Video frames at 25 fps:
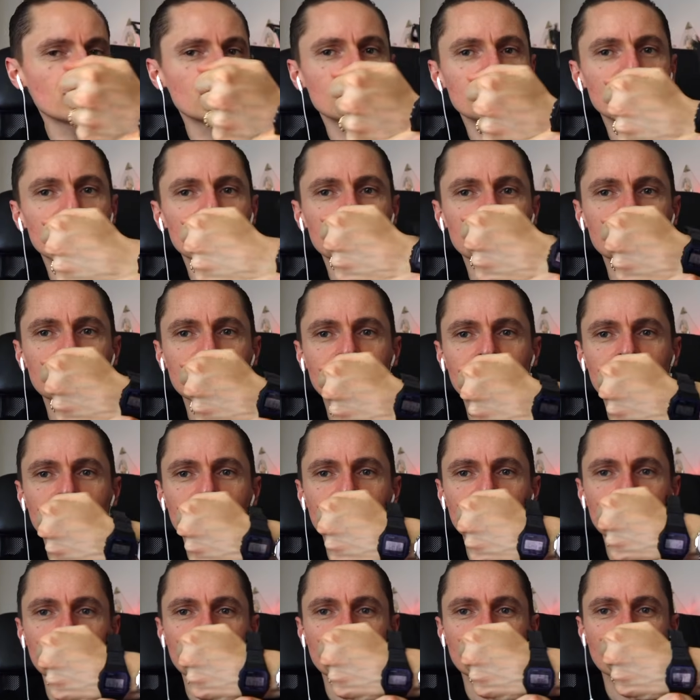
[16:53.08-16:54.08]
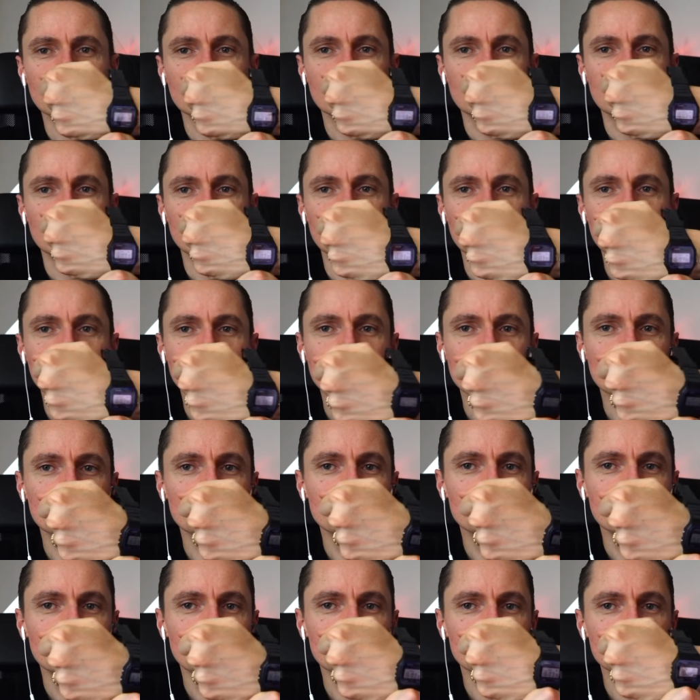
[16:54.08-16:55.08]
you, it's
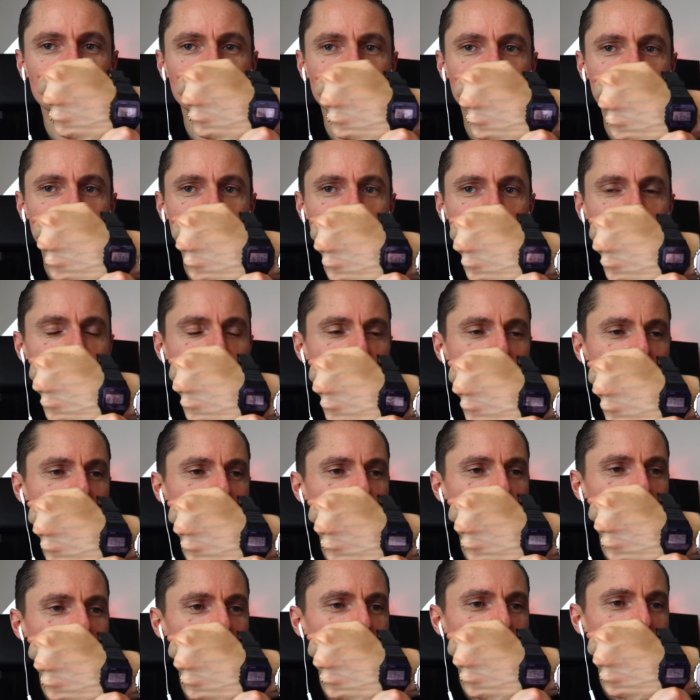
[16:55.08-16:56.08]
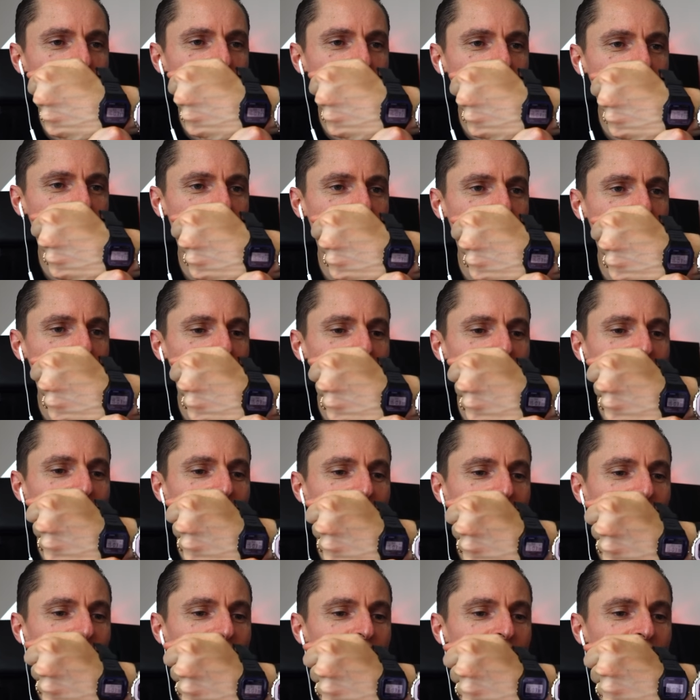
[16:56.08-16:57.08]
almost as small as a
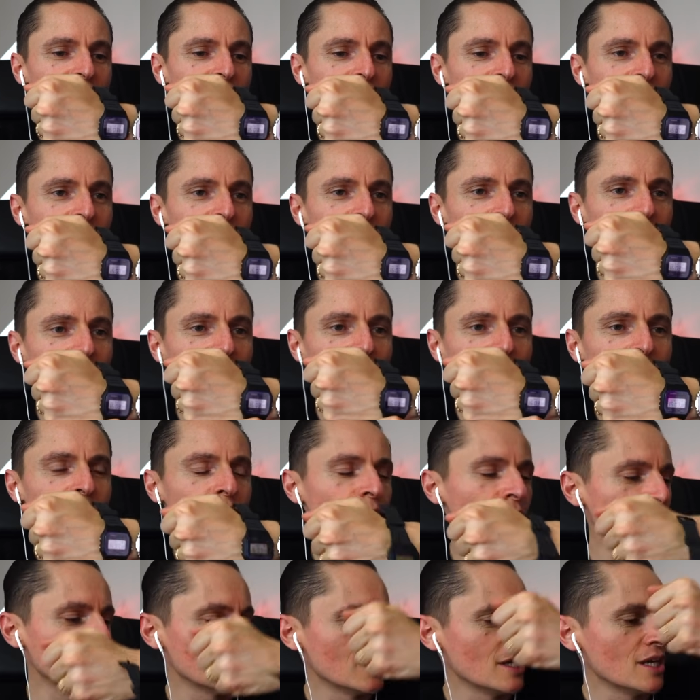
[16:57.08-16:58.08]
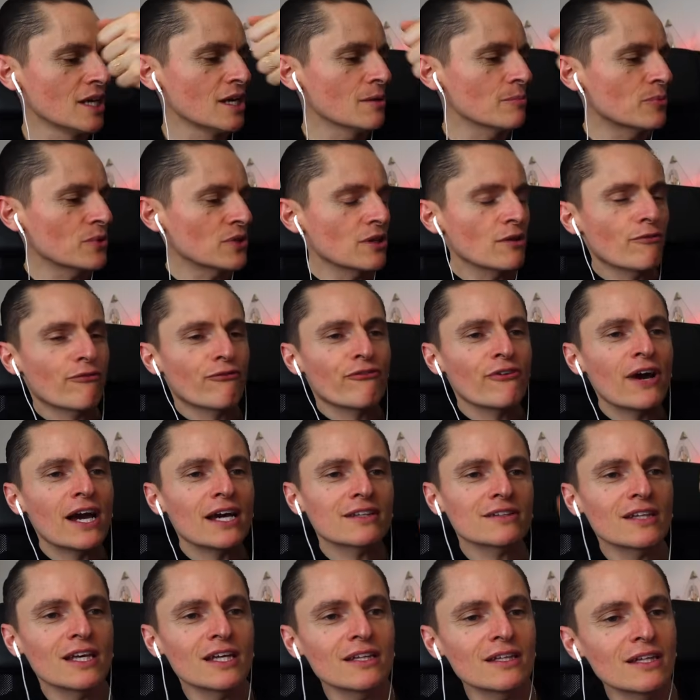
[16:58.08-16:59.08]
Casio F91W. But the
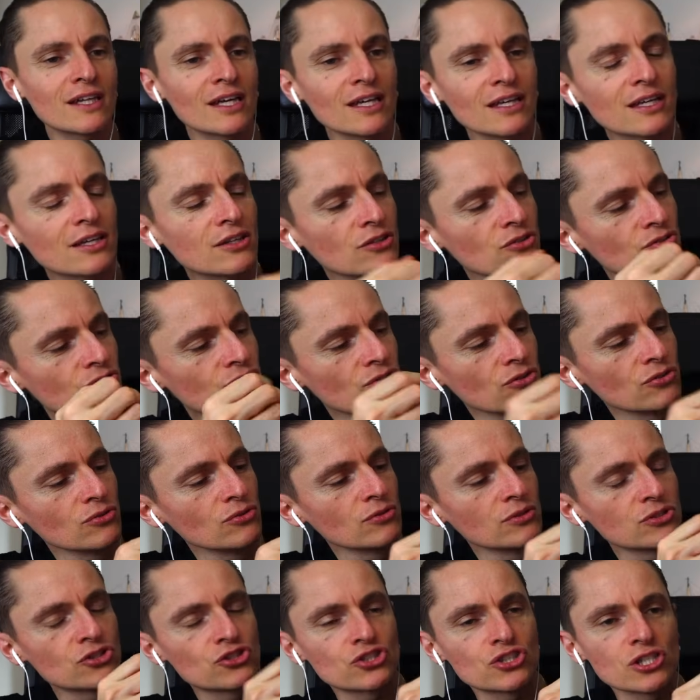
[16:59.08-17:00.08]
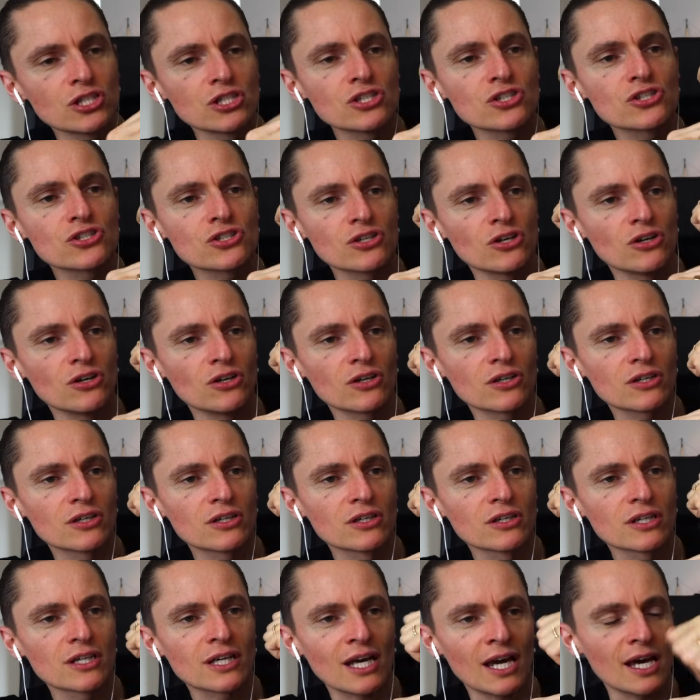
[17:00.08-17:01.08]
fact that they can do a G-Shock
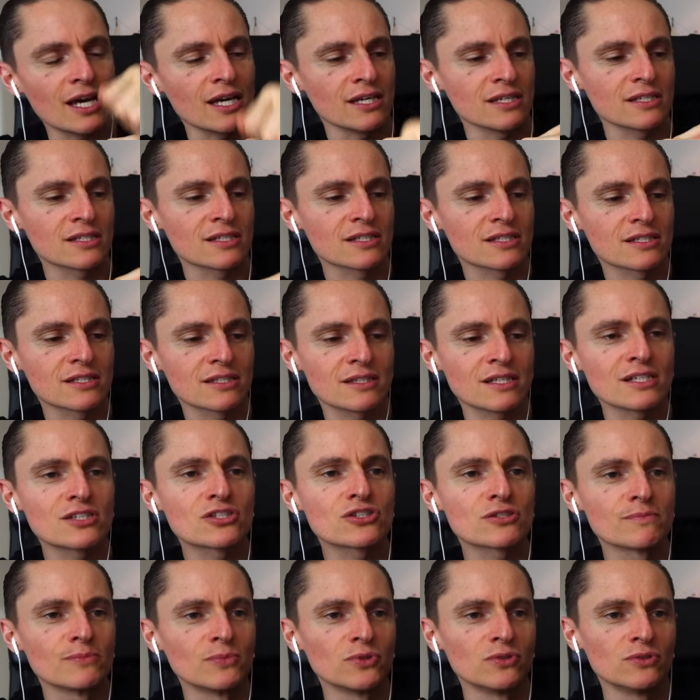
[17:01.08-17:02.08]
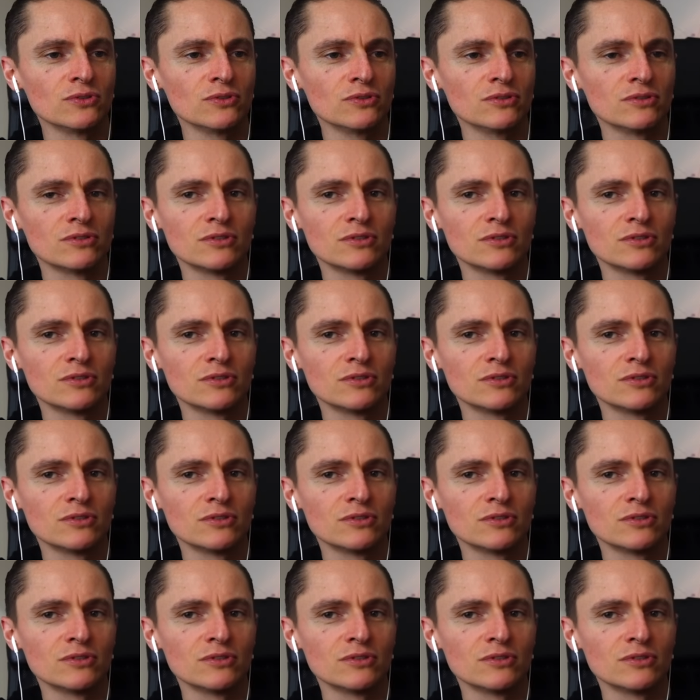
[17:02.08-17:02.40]
case this small.